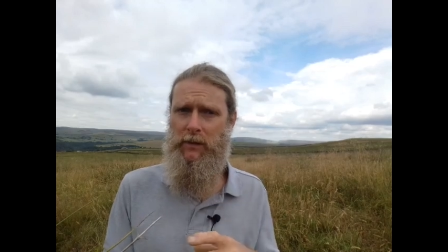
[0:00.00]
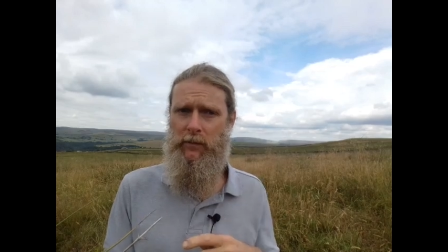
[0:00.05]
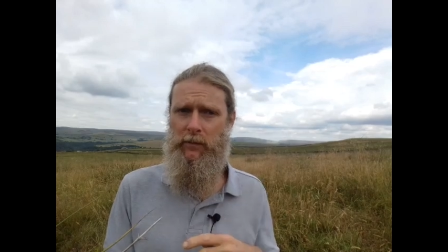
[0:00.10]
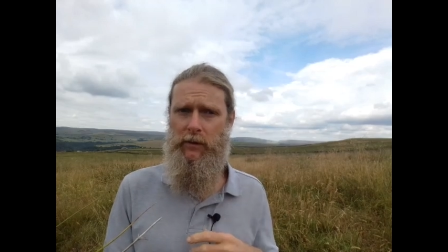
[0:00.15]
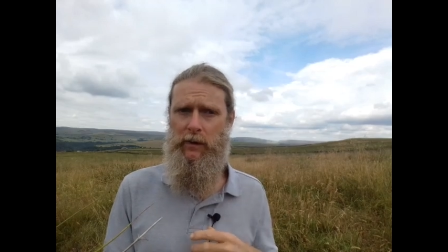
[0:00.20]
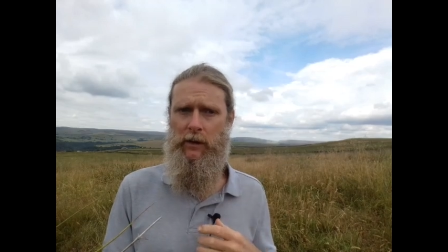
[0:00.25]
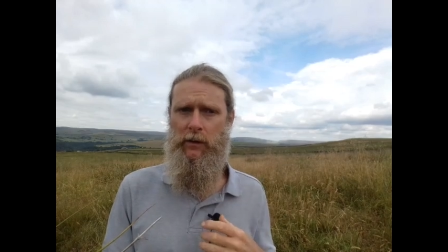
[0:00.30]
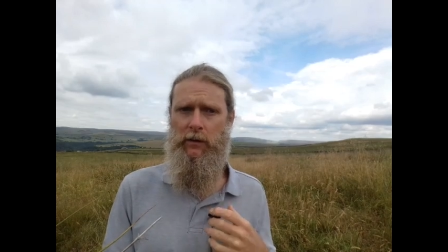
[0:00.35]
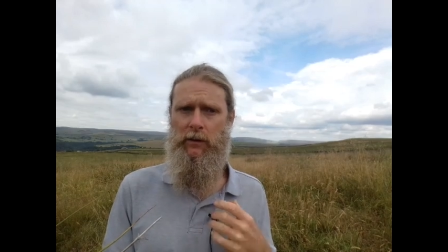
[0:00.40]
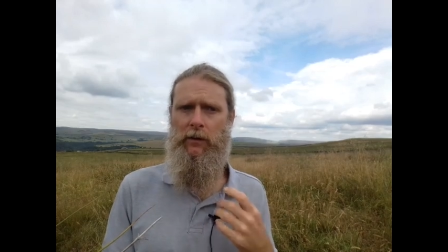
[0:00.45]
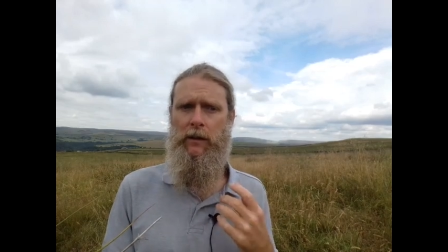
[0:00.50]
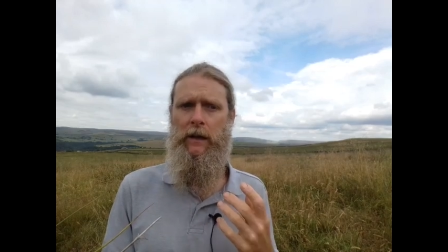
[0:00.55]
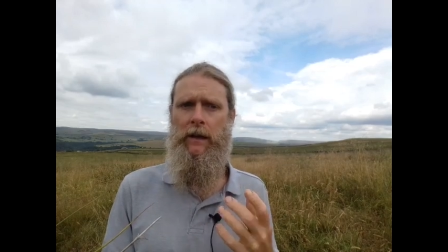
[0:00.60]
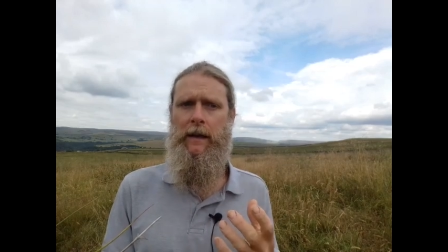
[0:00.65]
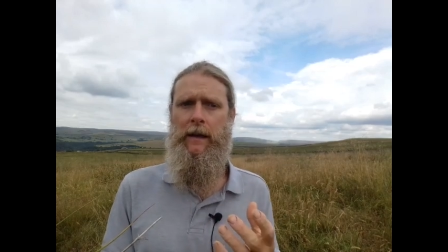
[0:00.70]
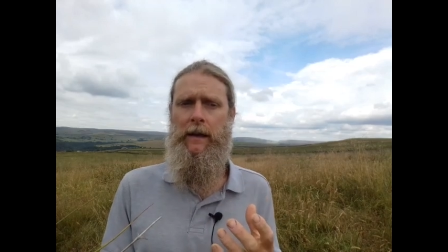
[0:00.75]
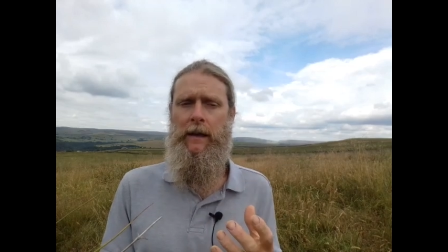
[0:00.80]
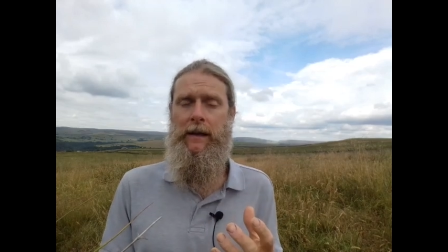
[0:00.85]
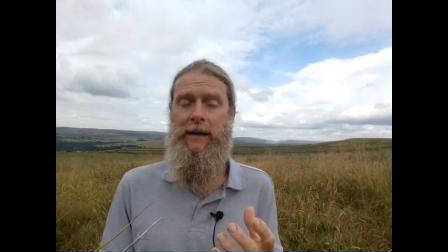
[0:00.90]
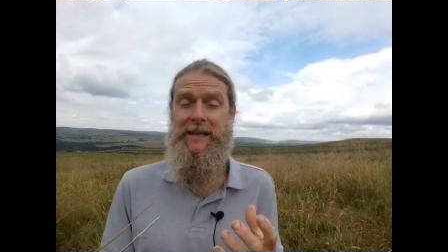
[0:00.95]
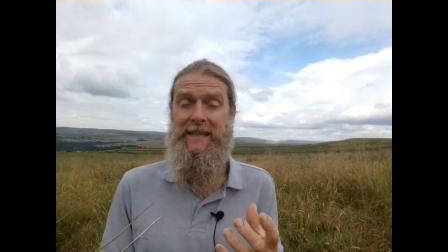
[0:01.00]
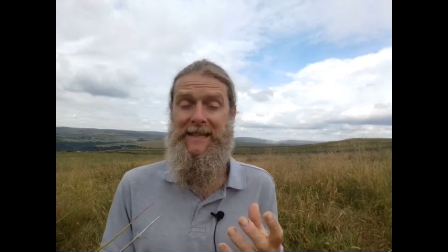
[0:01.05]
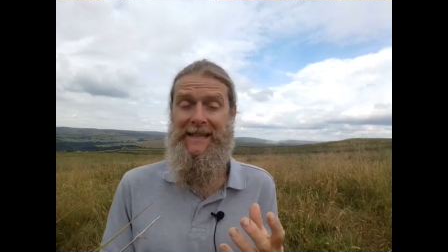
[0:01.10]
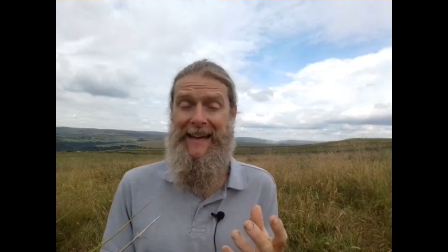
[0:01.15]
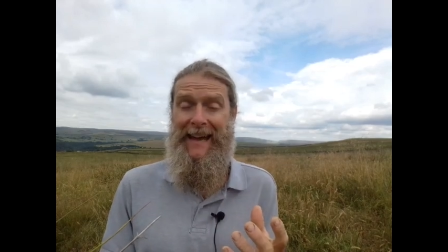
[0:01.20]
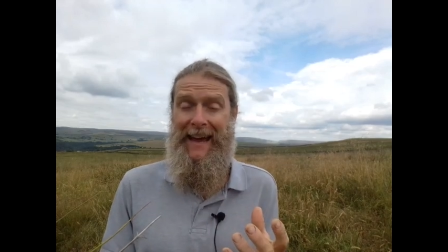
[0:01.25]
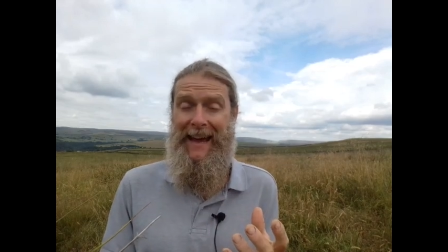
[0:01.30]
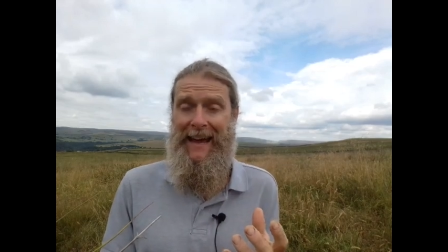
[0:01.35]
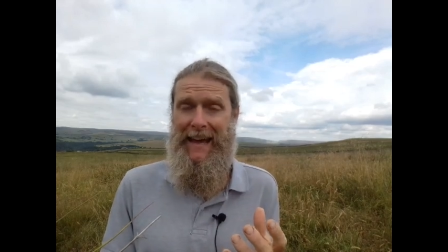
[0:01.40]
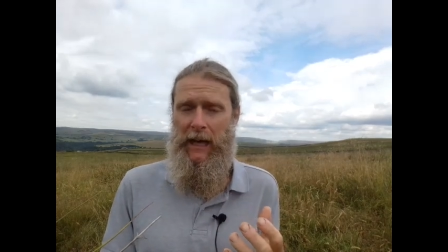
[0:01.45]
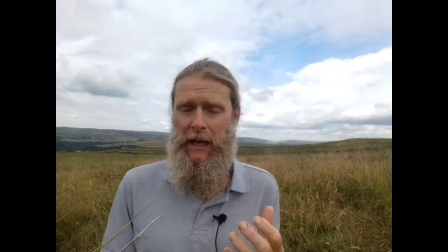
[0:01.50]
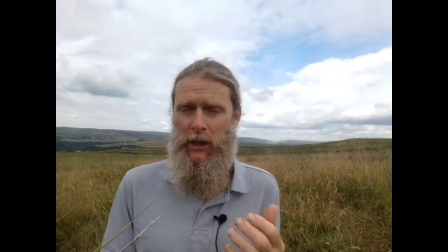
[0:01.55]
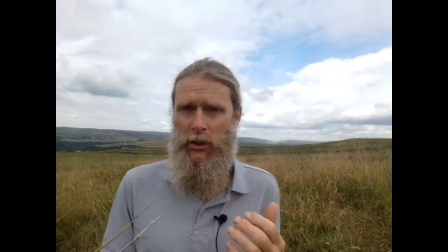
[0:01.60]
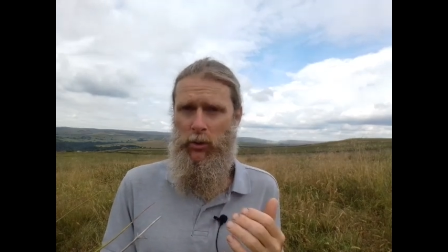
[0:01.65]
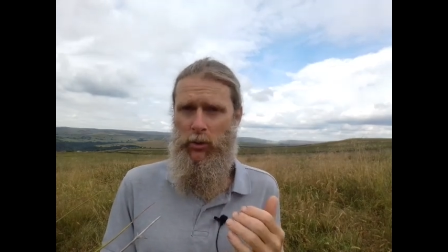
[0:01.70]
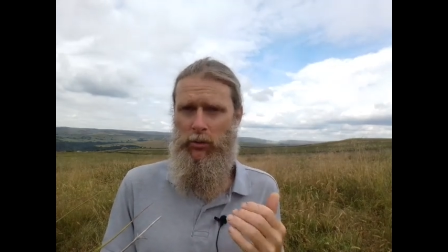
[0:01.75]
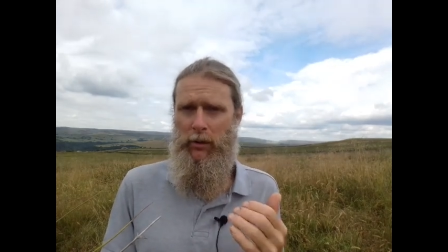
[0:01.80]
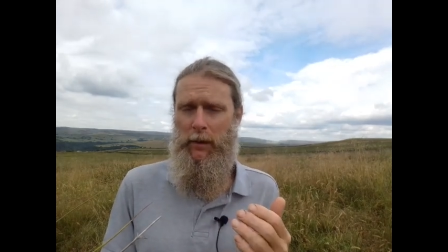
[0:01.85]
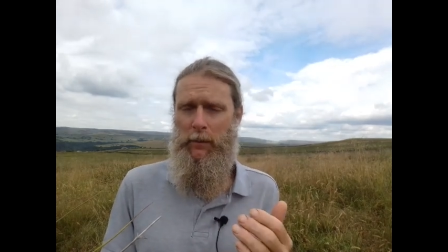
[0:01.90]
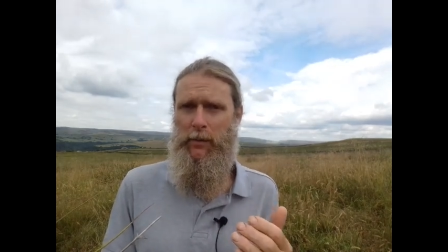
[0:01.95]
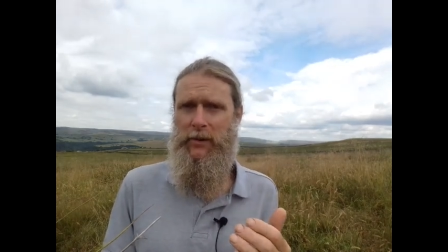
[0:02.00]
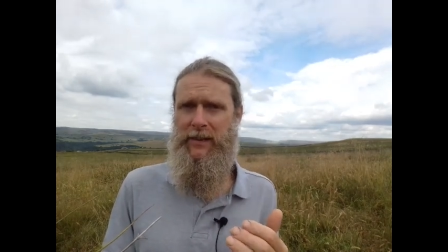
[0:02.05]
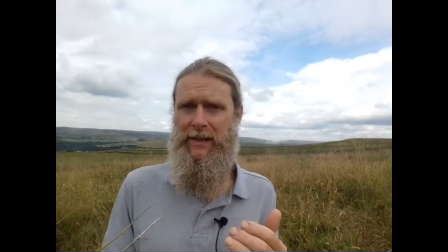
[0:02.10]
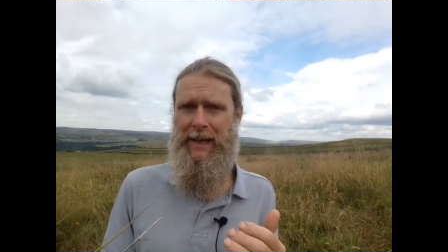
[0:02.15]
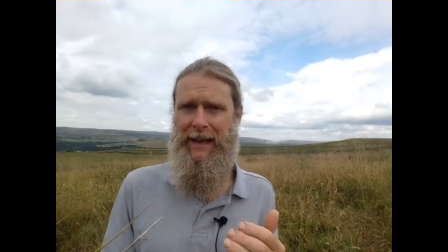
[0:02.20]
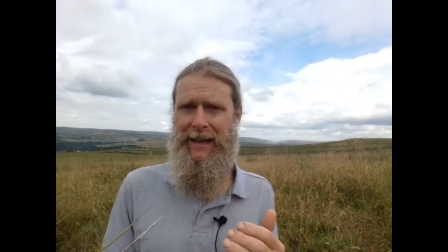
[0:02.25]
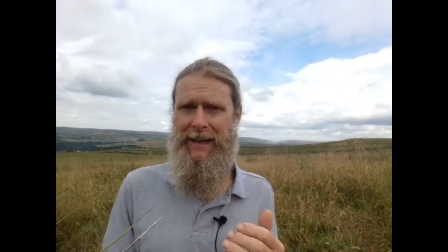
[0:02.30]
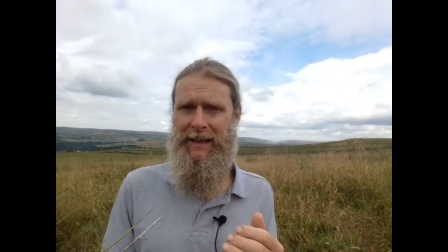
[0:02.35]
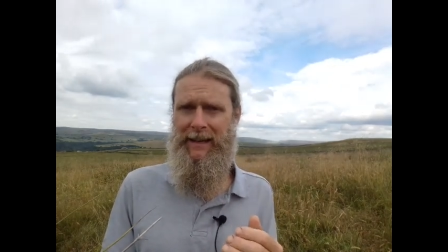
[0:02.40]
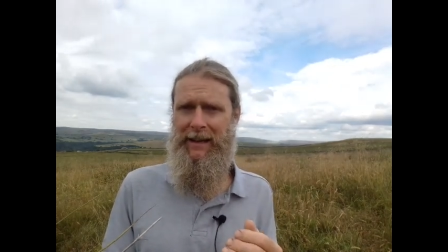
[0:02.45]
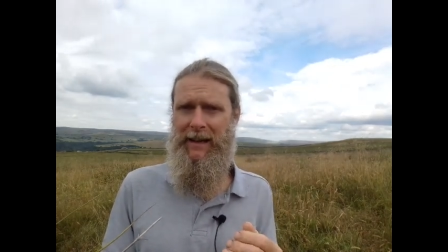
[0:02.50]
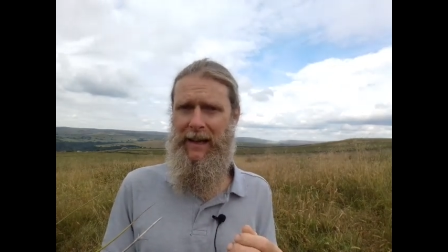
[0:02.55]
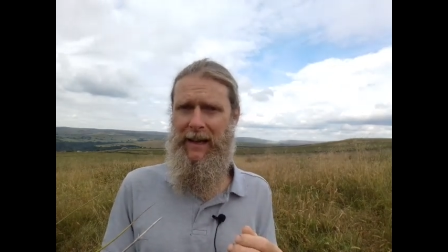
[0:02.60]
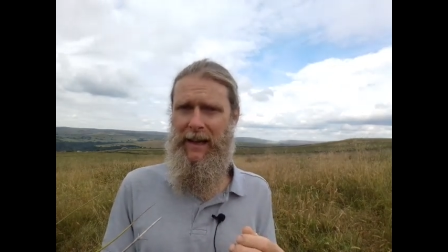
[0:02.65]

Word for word: to feel sad or upset,